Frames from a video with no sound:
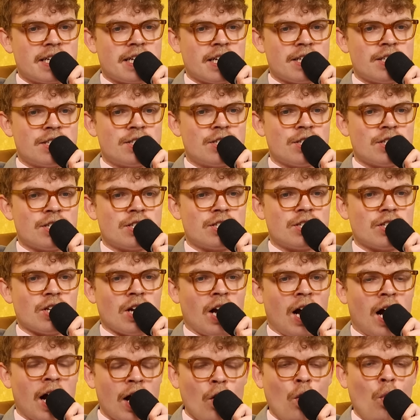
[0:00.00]
There's just,
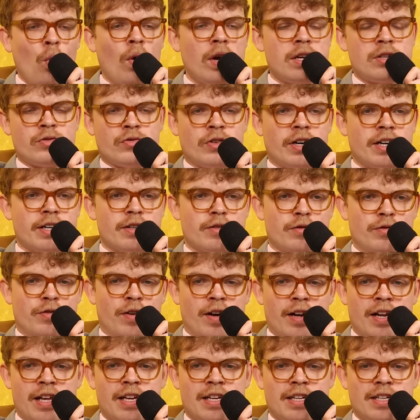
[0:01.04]
I always find it
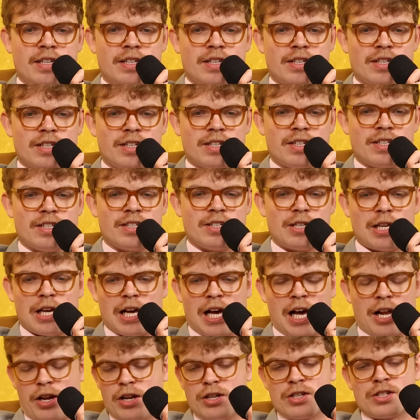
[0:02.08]
funny.
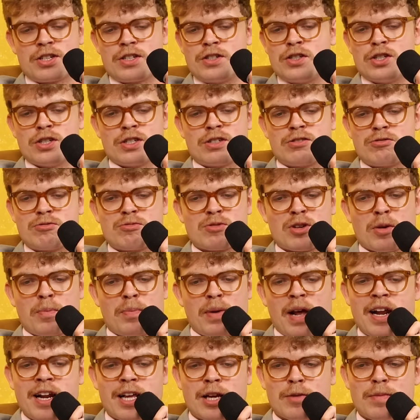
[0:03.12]
Just
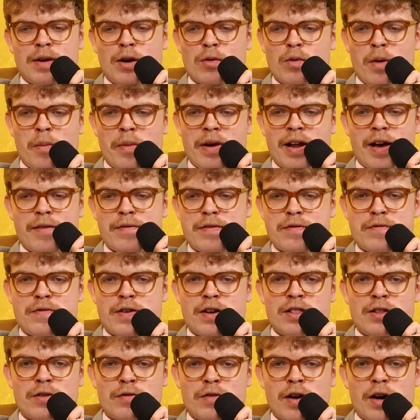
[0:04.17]
complaining about women having
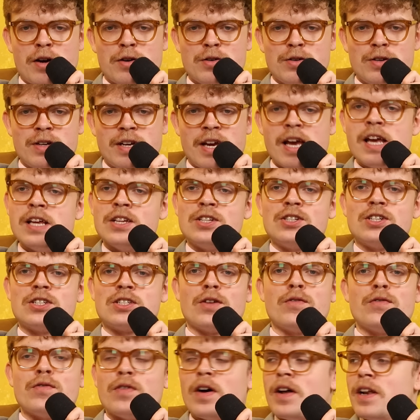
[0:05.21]
the vote is
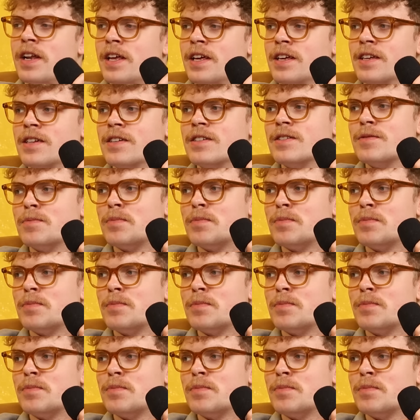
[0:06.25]
just a funny